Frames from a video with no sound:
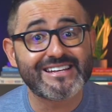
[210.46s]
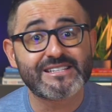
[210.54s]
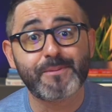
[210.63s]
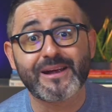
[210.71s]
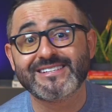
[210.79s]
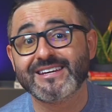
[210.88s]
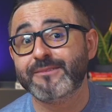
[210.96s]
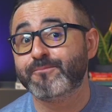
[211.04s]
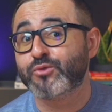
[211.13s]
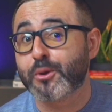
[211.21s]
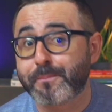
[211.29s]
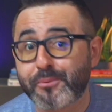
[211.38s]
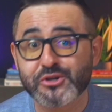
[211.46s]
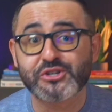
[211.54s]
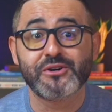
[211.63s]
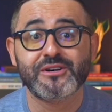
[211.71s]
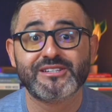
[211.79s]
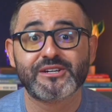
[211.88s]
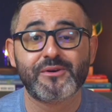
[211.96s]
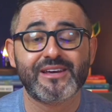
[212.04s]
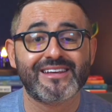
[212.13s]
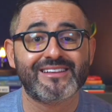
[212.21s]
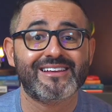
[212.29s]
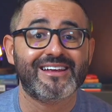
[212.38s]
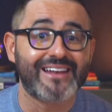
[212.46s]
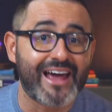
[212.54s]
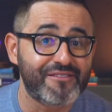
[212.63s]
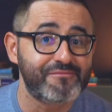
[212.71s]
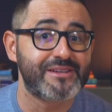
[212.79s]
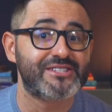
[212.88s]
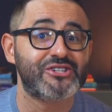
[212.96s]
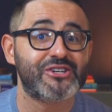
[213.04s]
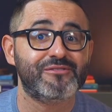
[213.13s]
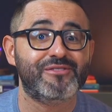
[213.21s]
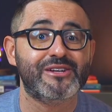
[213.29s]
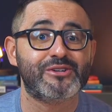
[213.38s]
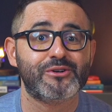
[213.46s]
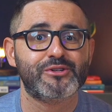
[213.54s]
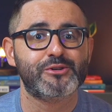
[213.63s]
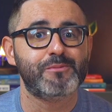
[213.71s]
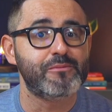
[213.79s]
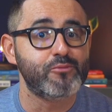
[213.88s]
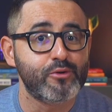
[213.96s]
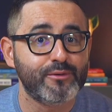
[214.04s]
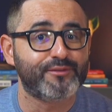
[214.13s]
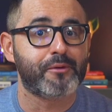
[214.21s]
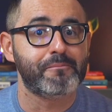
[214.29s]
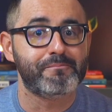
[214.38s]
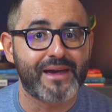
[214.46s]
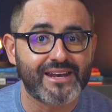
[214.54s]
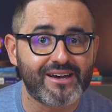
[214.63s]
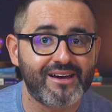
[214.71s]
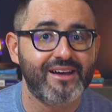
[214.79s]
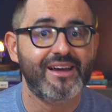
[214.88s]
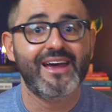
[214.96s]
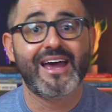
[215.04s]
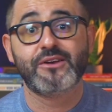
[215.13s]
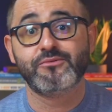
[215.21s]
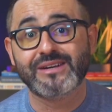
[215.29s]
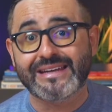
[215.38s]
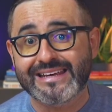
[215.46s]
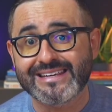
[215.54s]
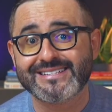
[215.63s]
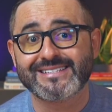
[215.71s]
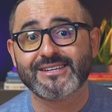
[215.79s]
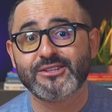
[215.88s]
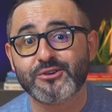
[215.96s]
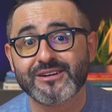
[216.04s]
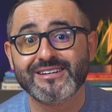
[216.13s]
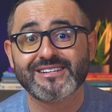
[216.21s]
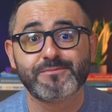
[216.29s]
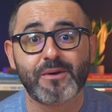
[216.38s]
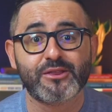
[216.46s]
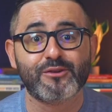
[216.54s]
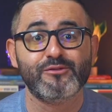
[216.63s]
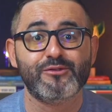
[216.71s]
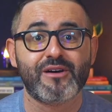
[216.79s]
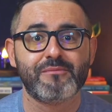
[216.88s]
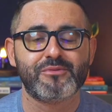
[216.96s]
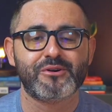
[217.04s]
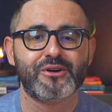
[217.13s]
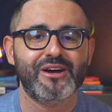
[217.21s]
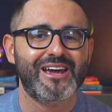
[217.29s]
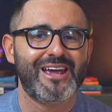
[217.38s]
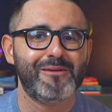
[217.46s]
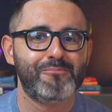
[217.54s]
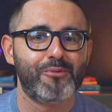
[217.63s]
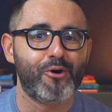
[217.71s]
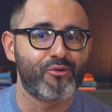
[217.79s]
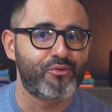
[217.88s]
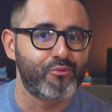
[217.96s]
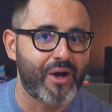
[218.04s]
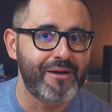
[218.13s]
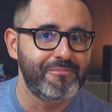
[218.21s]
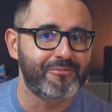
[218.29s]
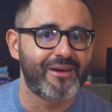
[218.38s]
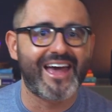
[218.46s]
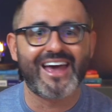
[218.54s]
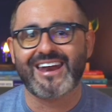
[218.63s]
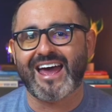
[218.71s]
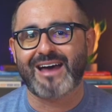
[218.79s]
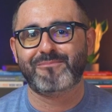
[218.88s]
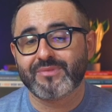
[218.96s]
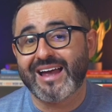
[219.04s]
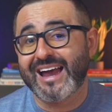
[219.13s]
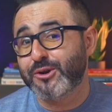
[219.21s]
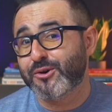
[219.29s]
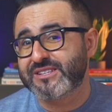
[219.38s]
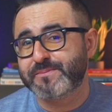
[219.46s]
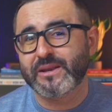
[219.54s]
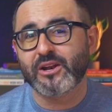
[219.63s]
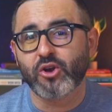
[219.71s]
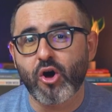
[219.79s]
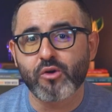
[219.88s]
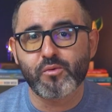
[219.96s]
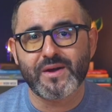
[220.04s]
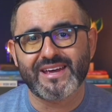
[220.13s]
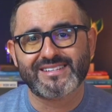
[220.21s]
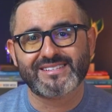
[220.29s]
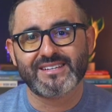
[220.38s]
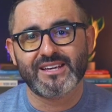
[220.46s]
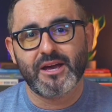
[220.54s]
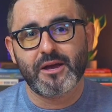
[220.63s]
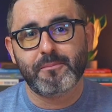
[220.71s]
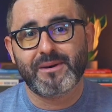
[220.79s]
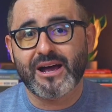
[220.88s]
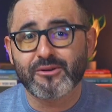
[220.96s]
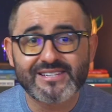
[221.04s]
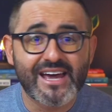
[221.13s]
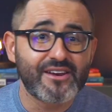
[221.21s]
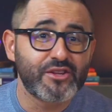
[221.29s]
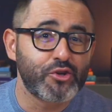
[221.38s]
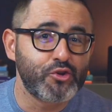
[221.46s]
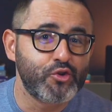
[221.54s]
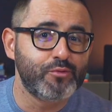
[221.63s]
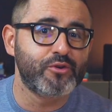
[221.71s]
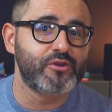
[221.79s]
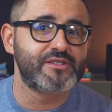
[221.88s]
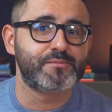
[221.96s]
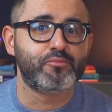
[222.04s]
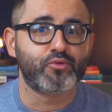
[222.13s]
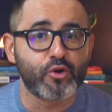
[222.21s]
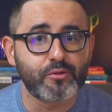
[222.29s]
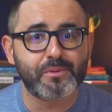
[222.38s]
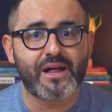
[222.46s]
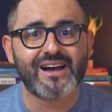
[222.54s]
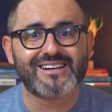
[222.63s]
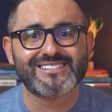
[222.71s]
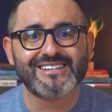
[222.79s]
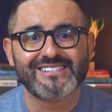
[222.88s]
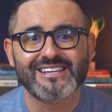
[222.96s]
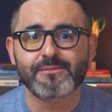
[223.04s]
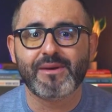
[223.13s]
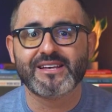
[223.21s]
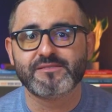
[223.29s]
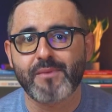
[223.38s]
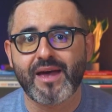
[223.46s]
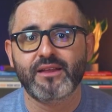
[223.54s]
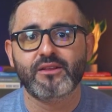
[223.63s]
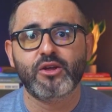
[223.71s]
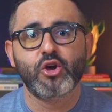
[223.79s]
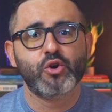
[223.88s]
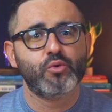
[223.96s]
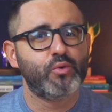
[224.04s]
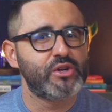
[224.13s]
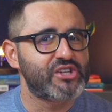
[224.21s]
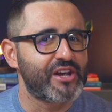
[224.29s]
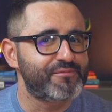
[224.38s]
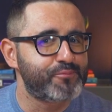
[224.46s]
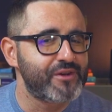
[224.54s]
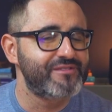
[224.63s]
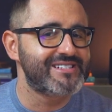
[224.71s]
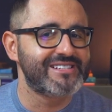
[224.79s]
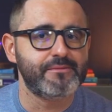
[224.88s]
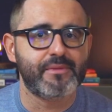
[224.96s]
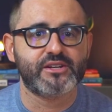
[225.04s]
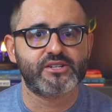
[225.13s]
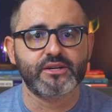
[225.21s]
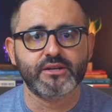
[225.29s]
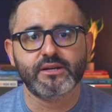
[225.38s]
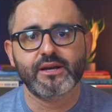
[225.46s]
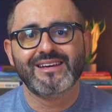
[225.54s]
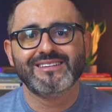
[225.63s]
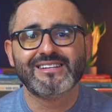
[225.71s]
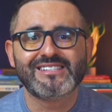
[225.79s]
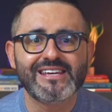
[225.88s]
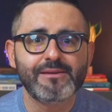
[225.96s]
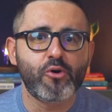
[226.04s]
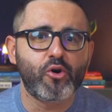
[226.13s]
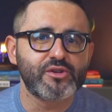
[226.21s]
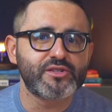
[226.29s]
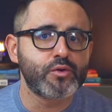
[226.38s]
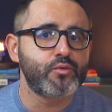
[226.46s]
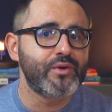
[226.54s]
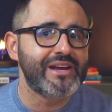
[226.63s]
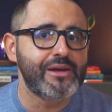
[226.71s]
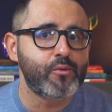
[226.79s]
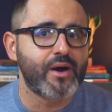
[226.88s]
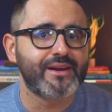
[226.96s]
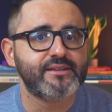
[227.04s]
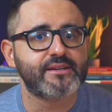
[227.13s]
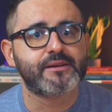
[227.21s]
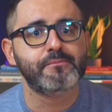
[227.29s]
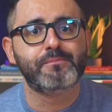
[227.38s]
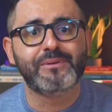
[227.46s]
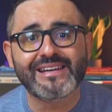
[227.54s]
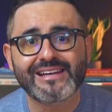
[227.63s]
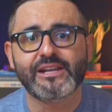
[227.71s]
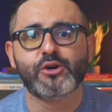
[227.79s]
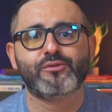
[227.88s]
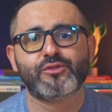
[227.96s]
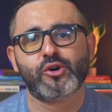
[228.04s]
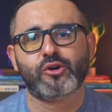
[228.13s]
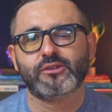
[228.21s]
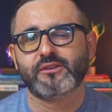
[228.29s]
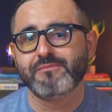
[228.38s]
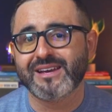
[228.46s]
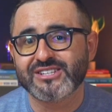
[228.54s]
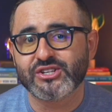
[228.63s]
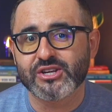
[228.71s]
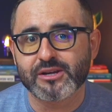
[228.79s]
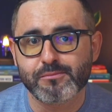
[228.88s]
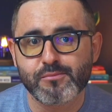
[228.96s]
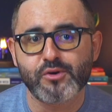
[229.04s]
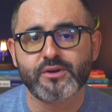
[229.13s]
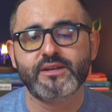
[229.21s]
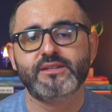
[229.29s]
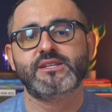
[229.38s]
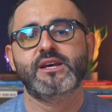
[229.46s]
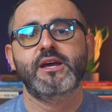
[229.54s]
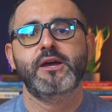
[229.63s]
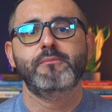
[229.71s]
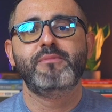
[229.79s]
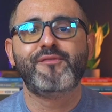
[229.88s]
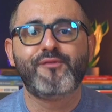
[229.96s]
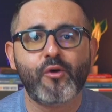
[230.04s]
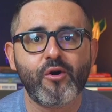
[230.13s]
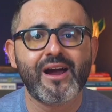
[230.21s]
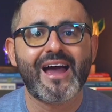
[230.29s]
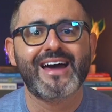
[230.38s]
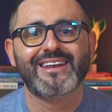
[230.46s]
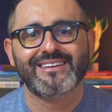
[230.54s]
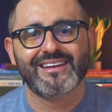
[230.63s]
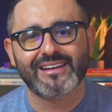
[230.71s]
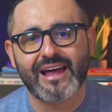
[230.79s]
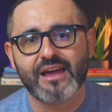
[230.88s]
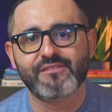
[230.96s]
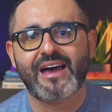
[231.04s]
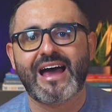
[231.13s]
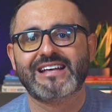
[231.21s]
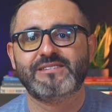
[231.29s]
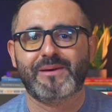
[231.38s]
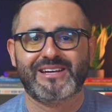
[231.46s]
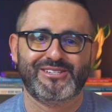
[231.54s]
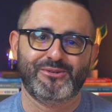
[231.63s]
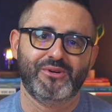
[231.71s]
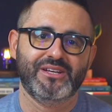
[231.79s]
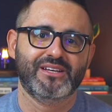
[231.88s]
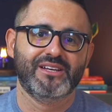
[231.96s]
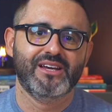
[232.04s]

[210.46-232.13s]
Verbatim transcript: expecting the pusher integrated live messaging feature to be moved from beta and released during this month of November in both web and app. I know it's been a long wait, but outside of the numerous roadblocks the team has met, which I've previously mentioned, the team also really wanted to completely overhaul the messaging component before adding the live aspect to it.